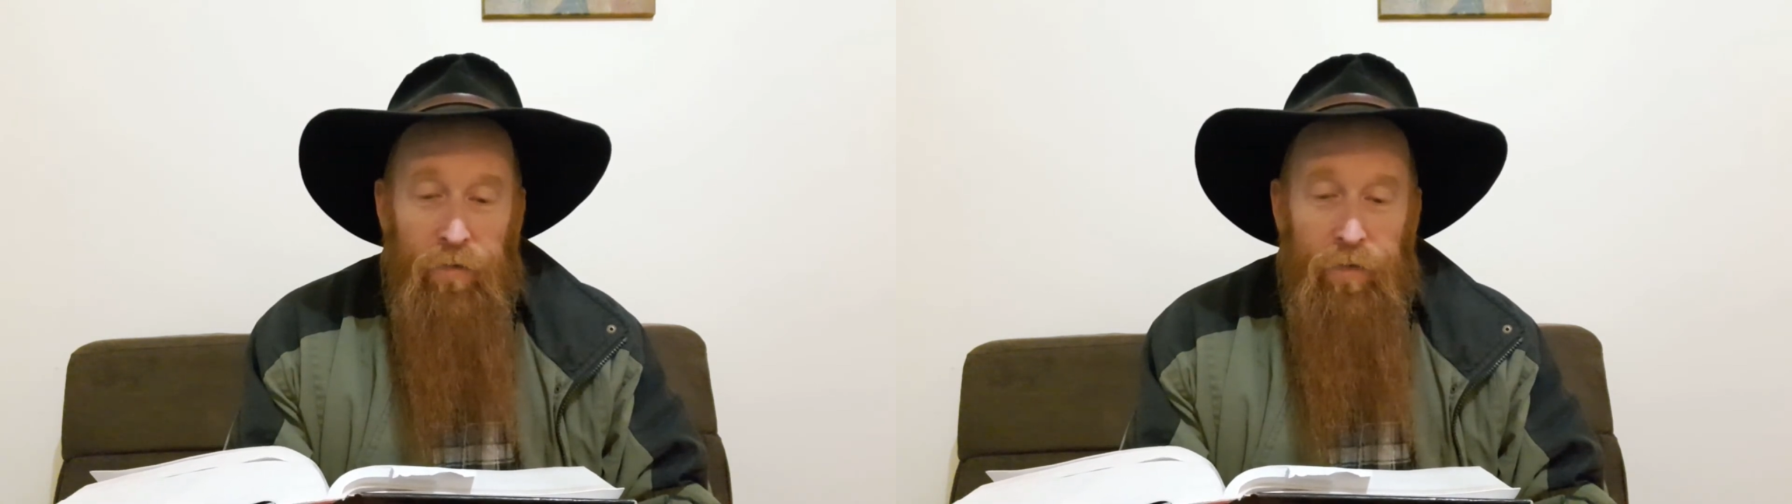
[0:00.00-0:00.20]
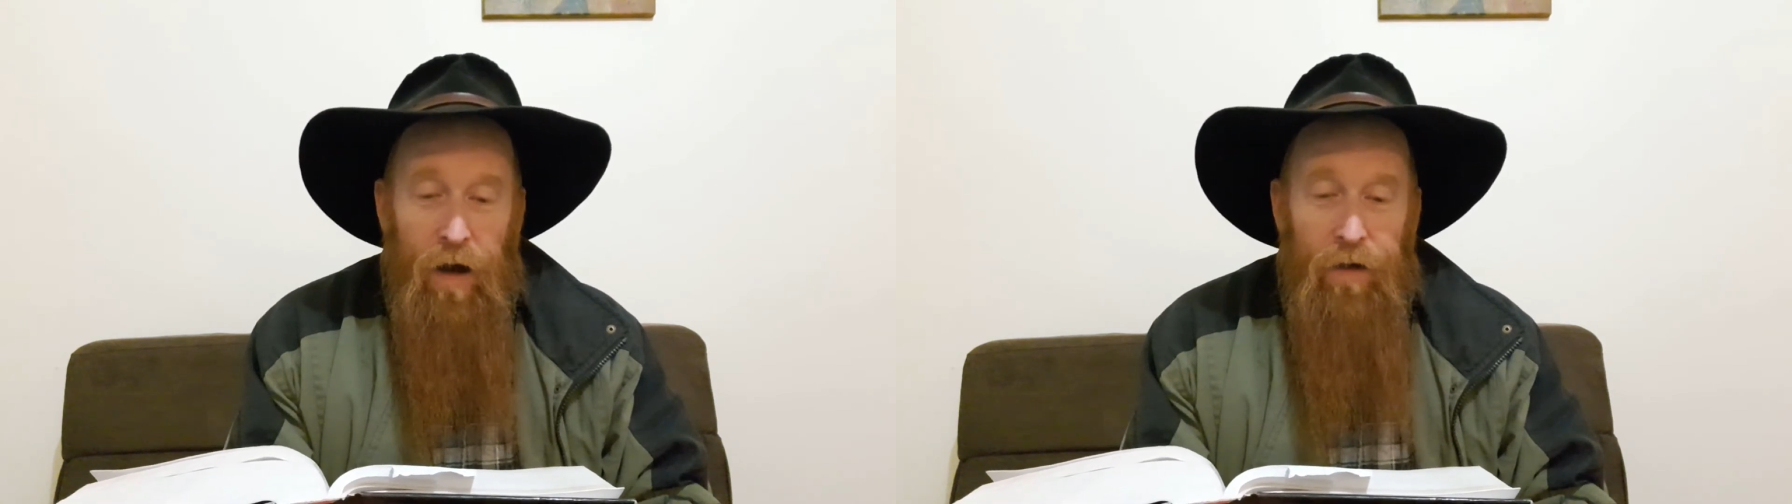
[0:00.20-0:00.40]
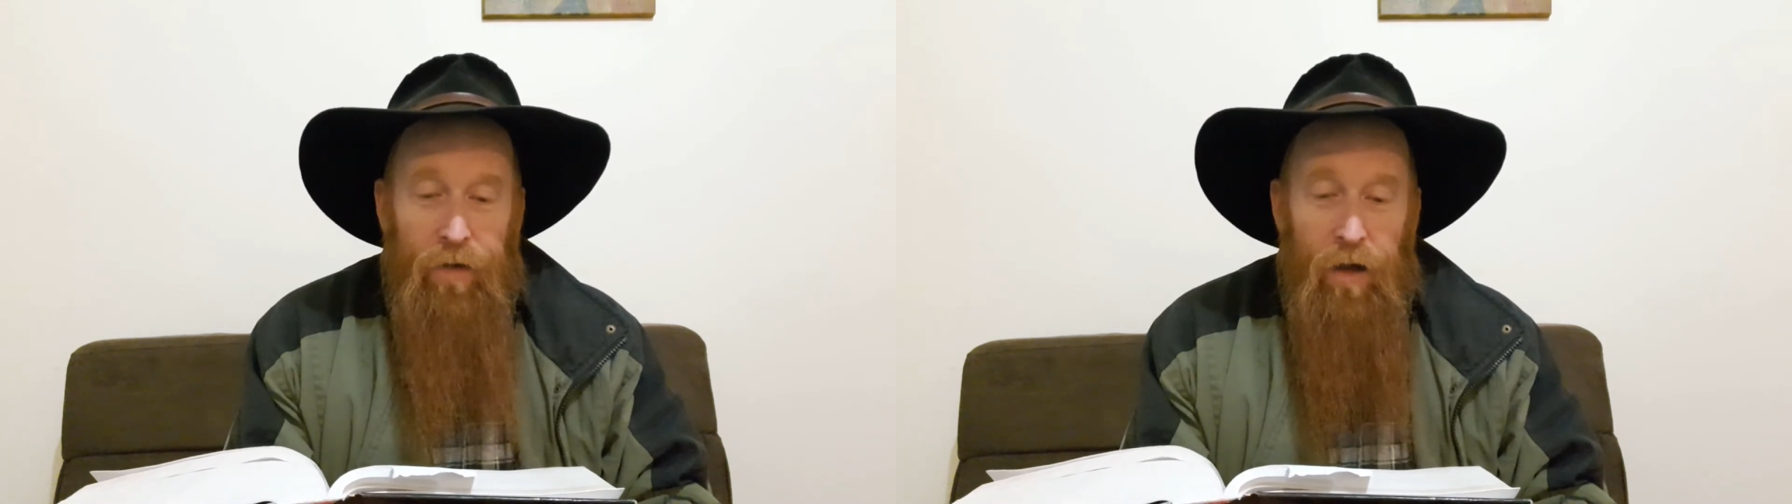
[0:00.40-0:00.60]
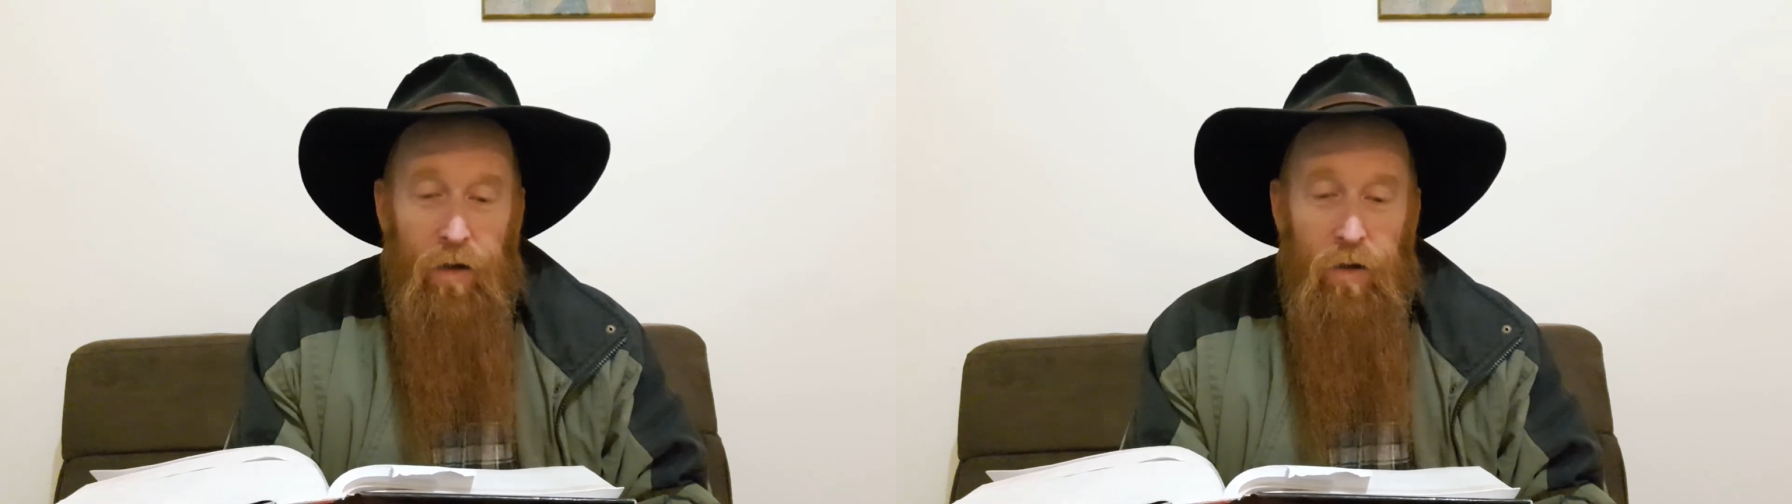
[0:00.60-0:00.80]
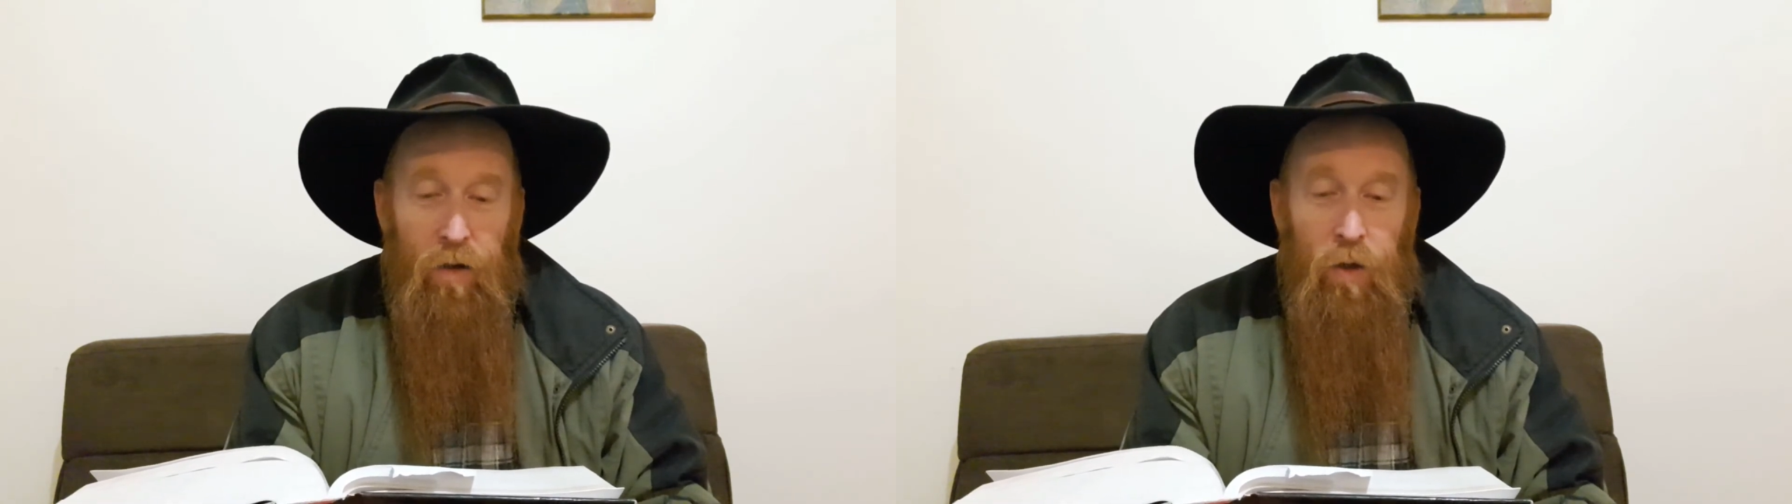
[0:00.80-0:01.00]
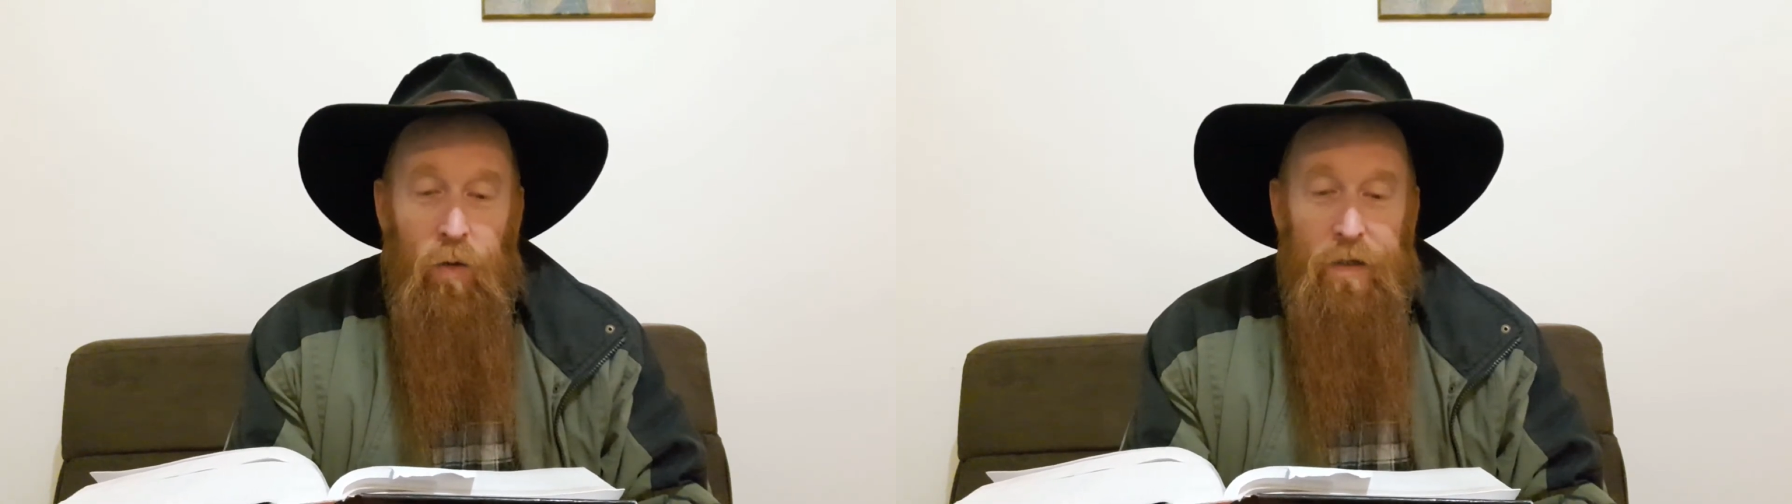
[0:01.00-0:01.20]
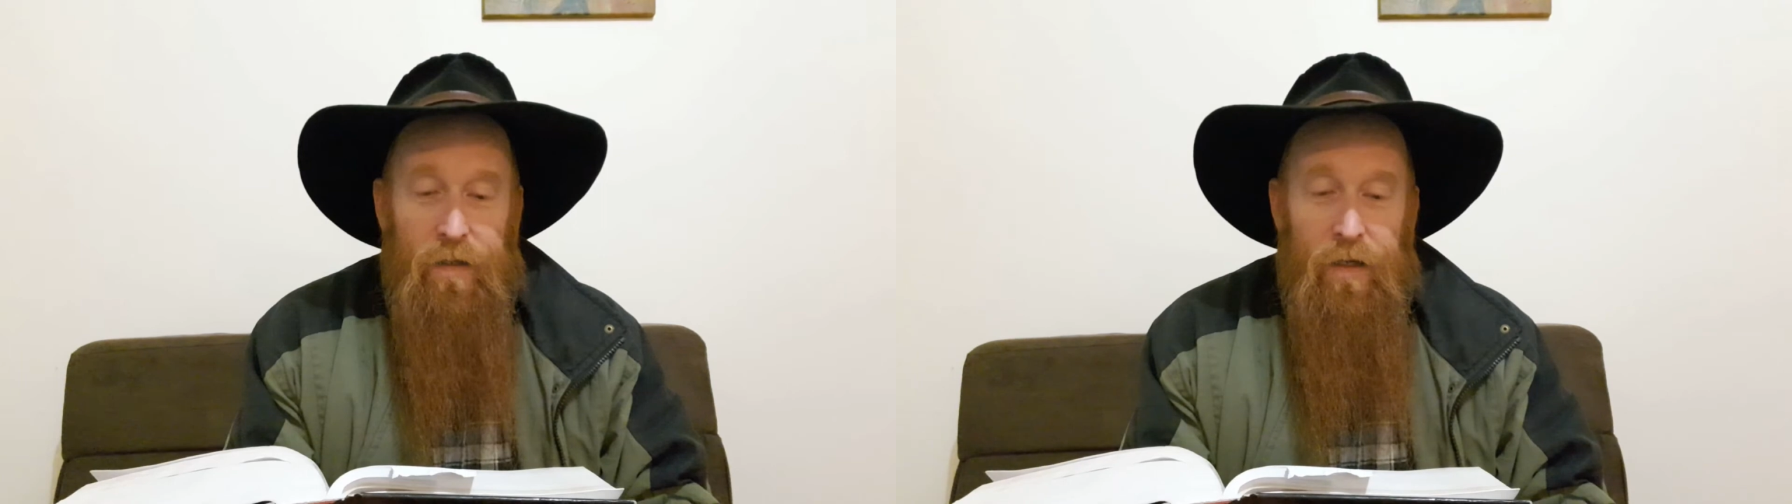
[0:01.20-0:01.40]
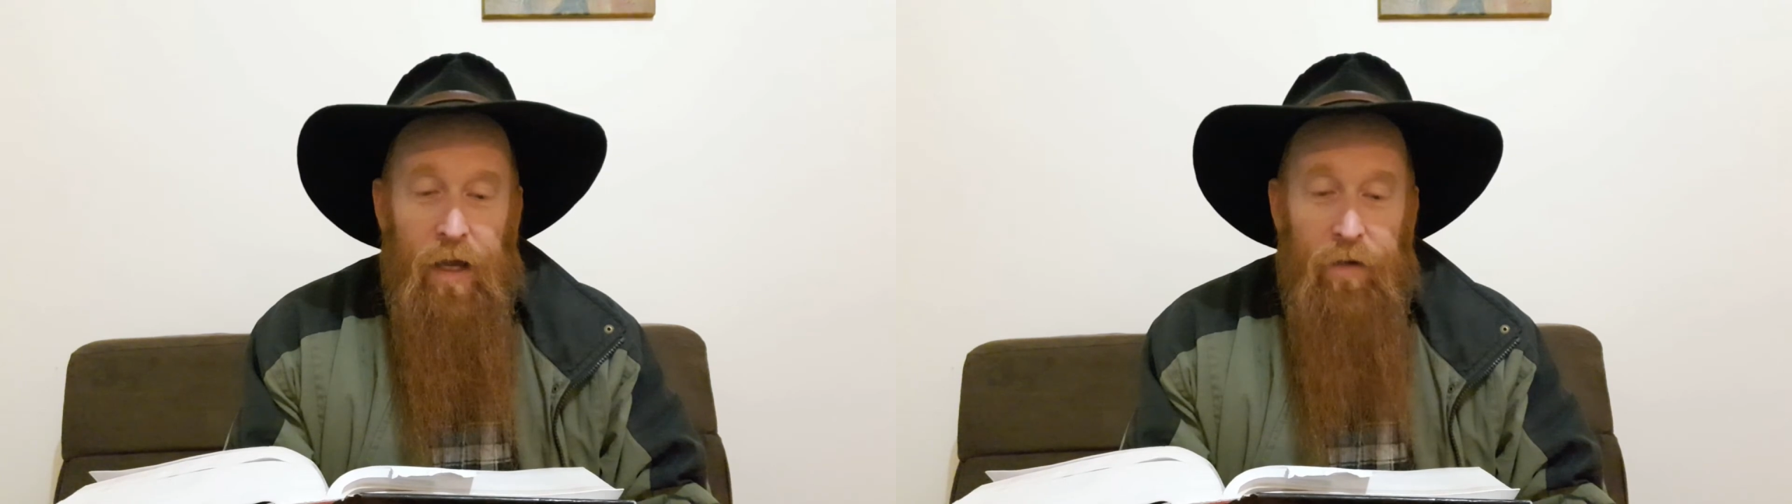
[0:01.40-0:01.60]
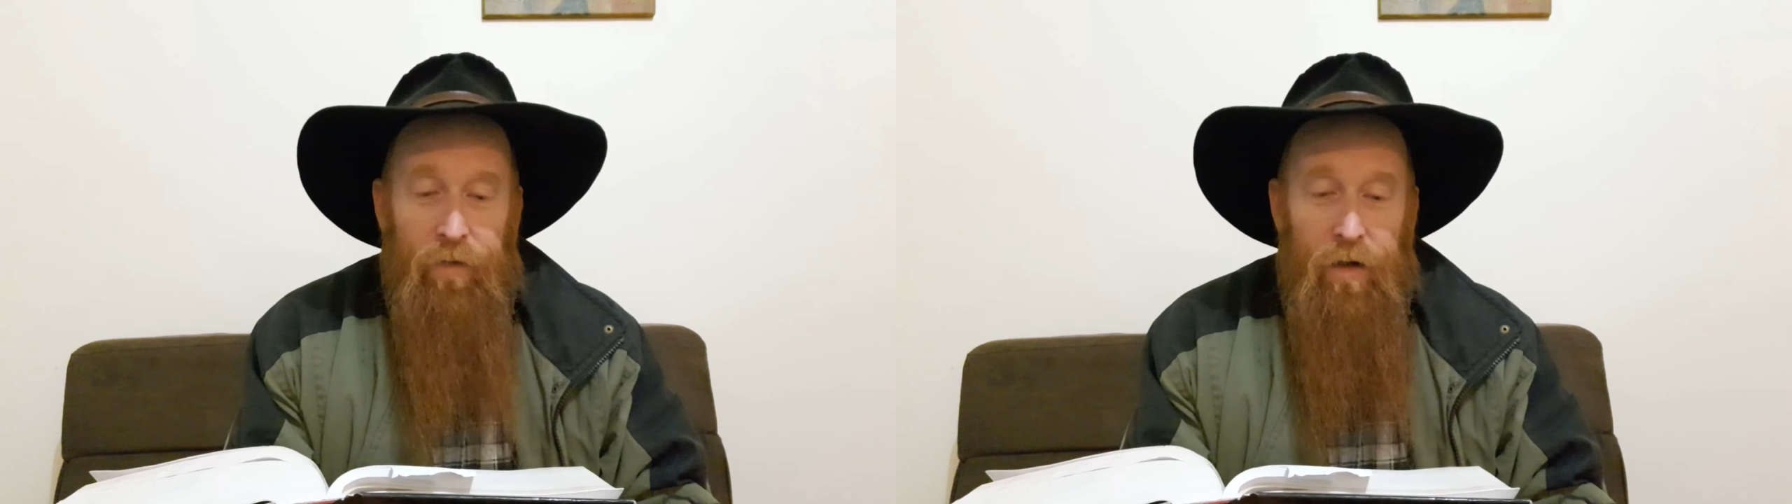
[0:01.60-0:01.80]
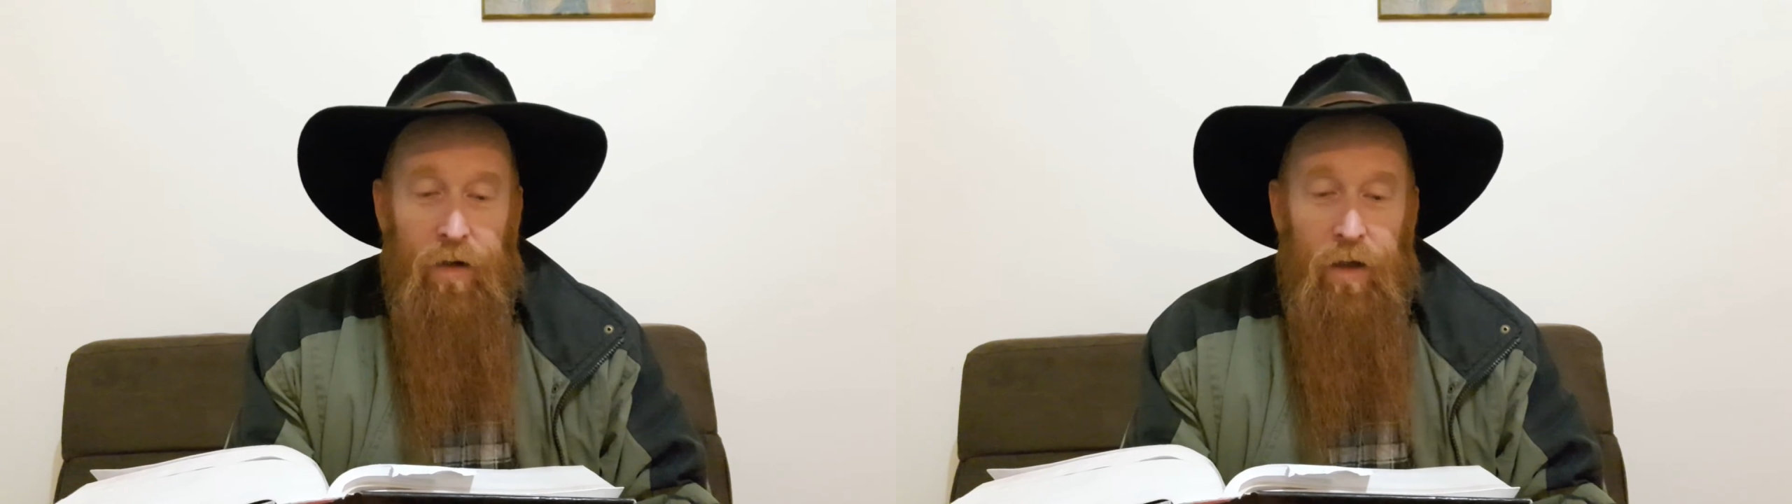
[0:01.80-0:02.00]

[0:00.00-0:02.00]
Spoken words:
Father who is in heaven.